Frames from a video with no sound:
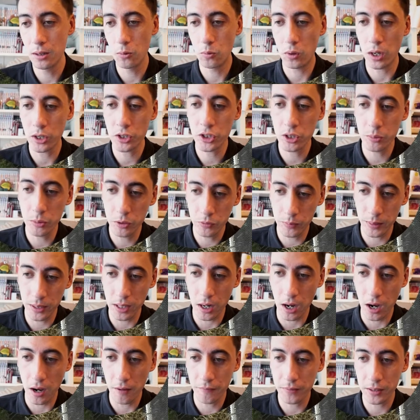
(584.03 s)
watch the movement
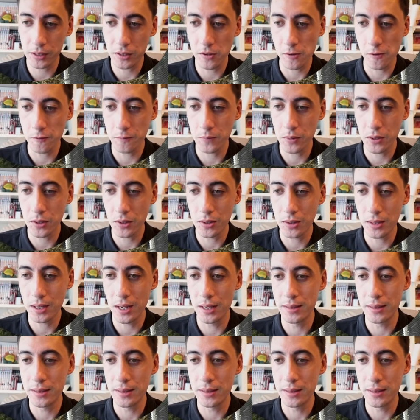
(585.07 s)
off the golf ball,